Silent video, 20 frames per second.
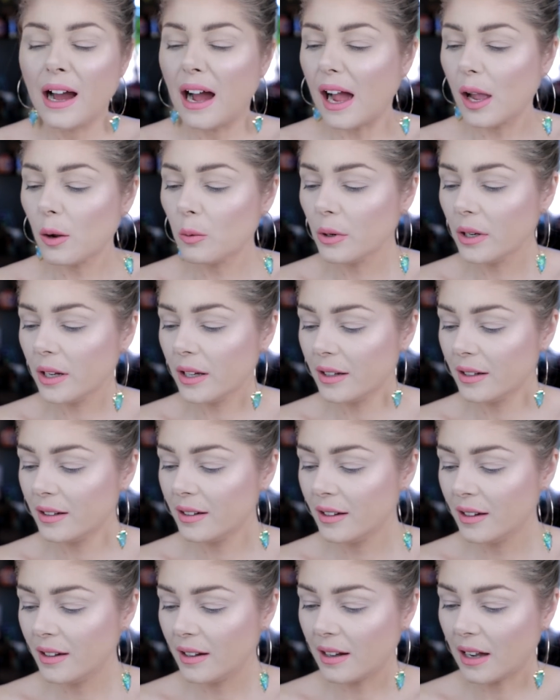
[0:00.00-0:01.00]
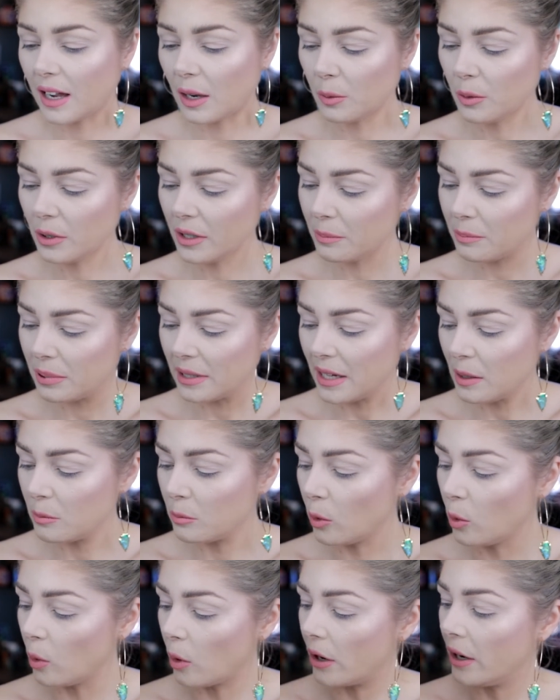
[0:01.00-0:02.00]
I wanna... I want to play
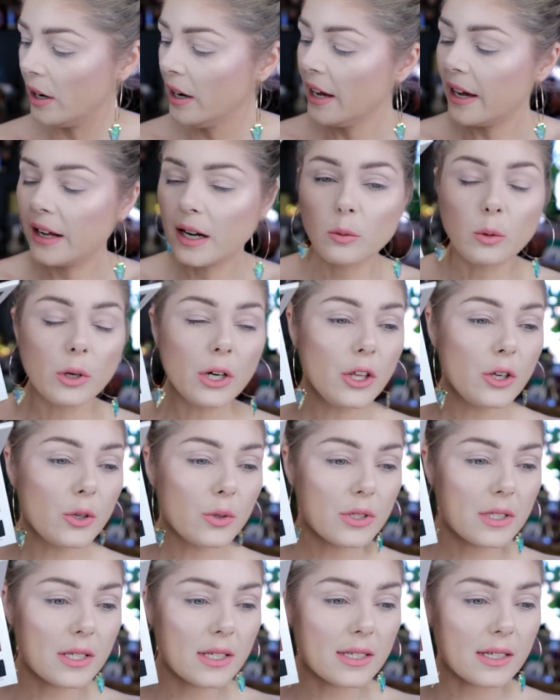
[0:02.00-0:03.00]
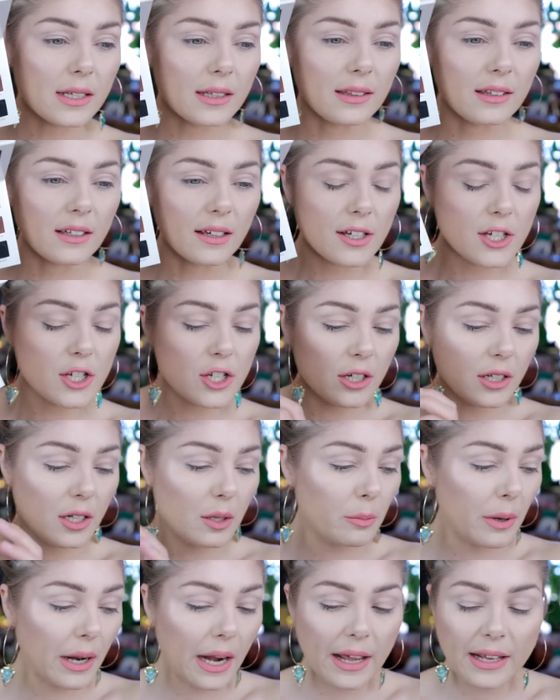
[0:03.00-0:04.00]
more, and I want to use this
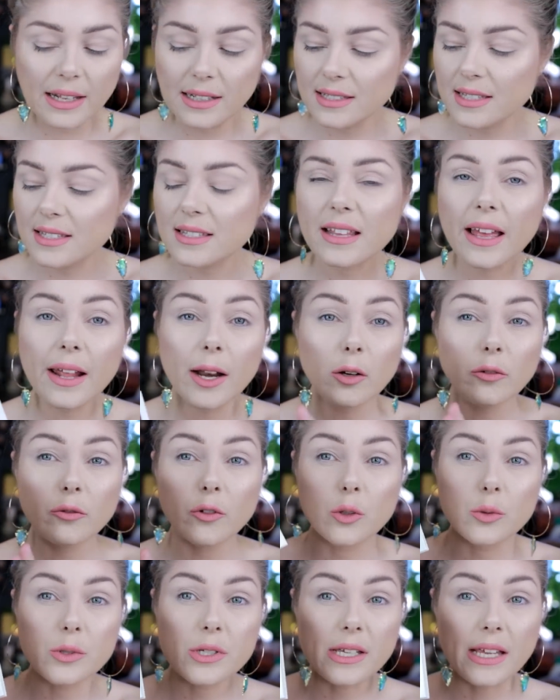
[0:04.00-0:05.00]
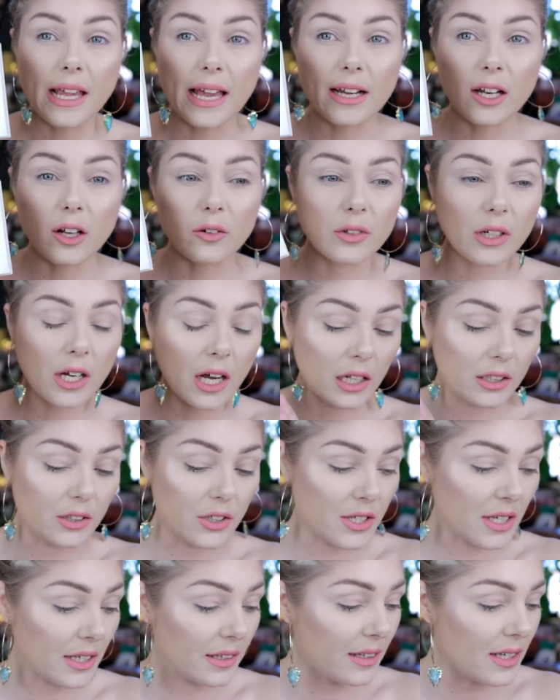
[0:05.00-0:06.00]
addiction, but I instead of using any of the
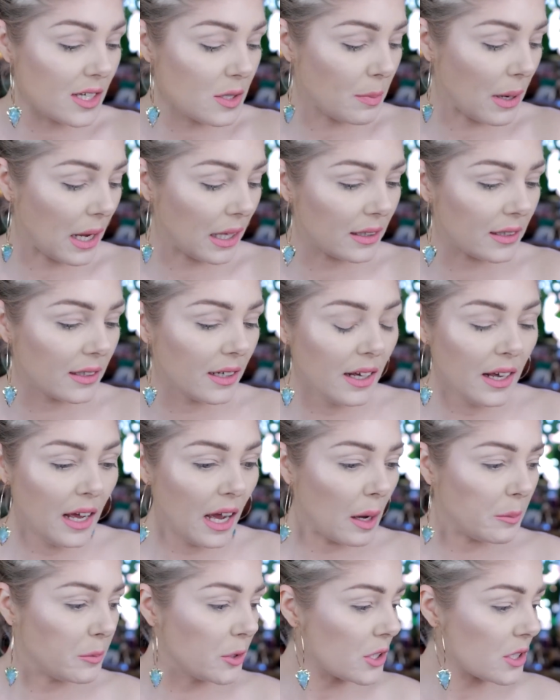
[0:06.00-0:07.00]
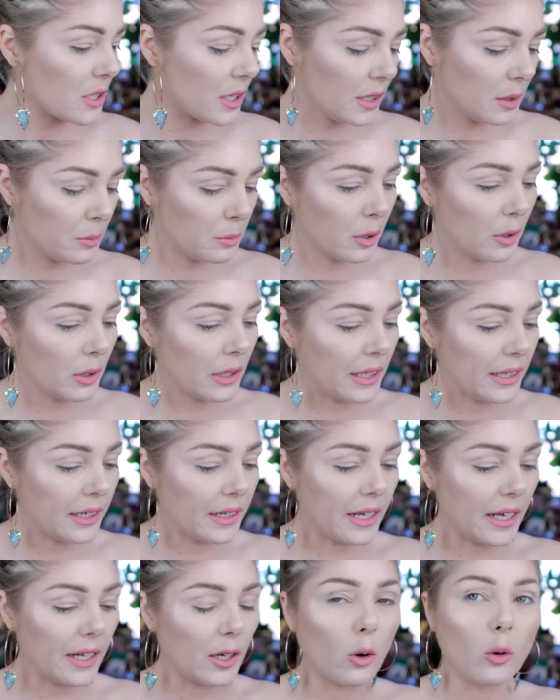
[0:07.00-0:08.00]
colors in this palette, I'm just going to pull
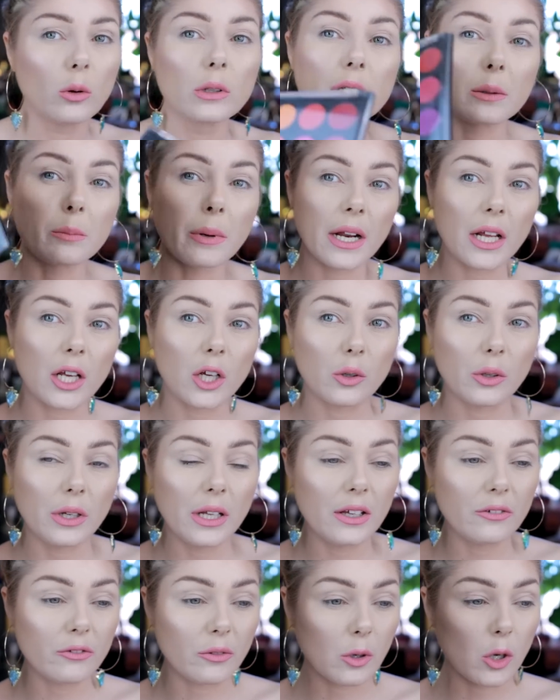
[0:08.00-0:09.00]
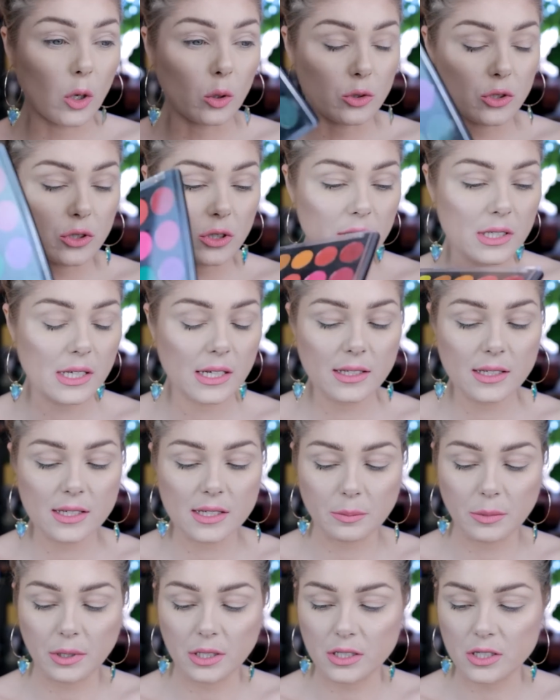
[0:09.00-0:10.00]
in an oldie but a goodie from Coastal Scents.
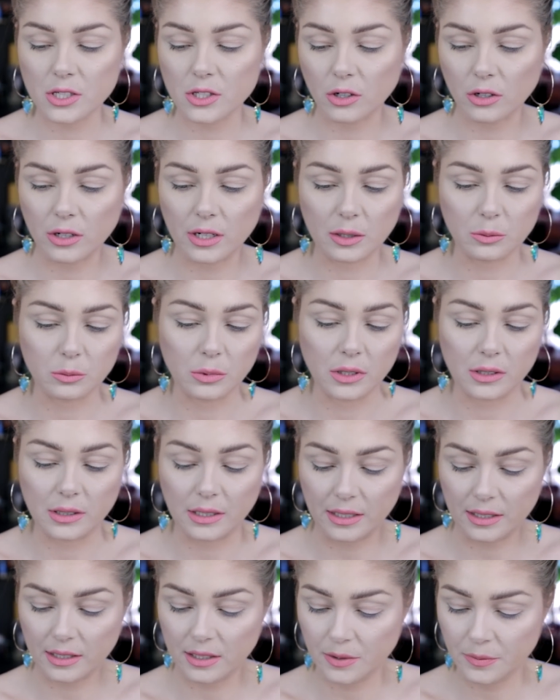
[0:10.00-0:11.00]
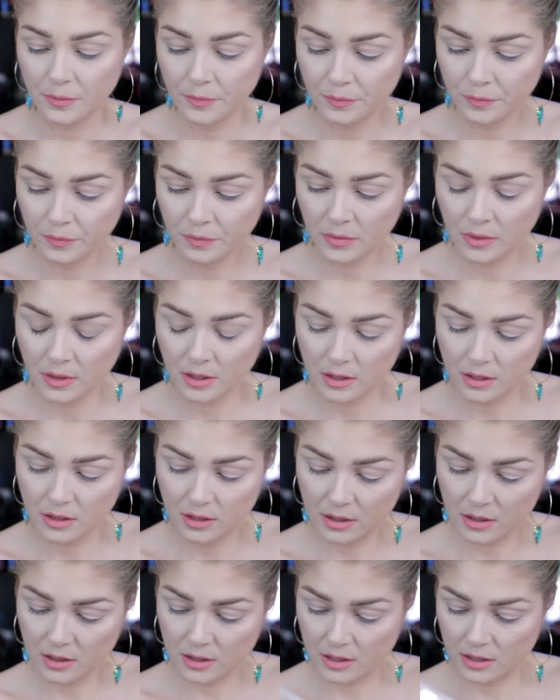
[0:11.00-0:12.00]
I'm going to start out with like
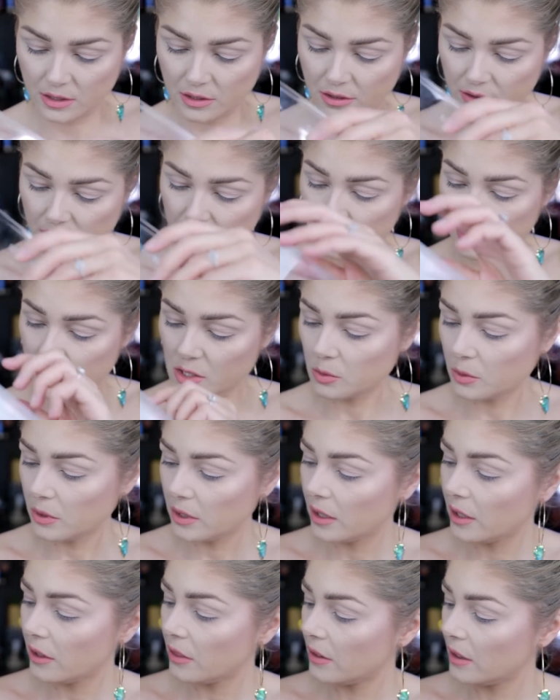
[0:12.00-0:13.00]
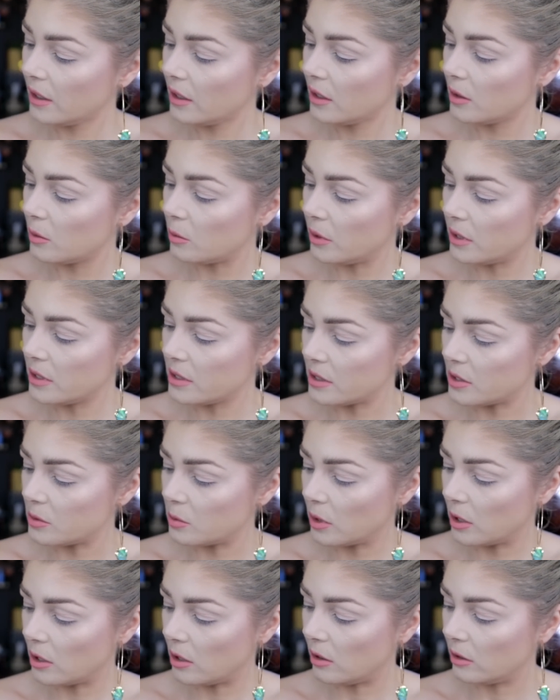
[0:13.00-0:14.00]
this one, I think. What is this
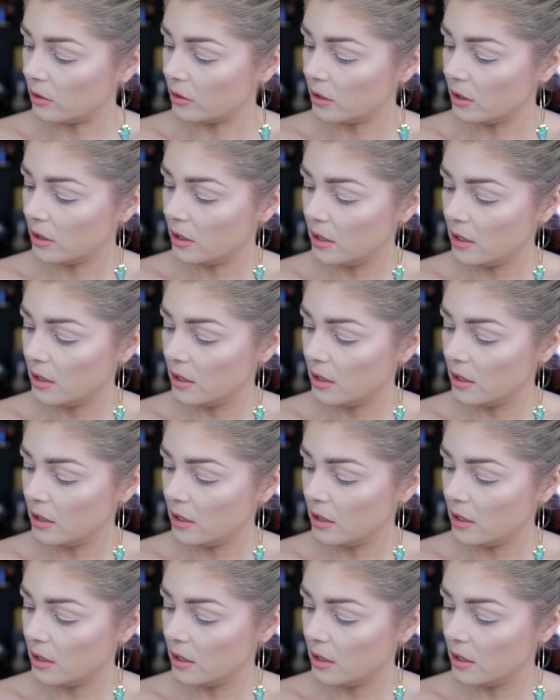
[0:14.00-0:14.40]
one called?